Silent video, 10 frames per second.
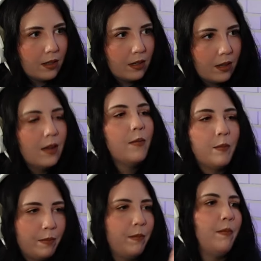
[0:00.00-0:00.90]
He
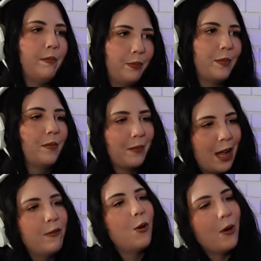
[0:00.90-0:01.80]
studies.
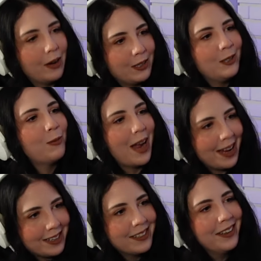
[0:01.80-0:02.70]
Of Earth. course, right.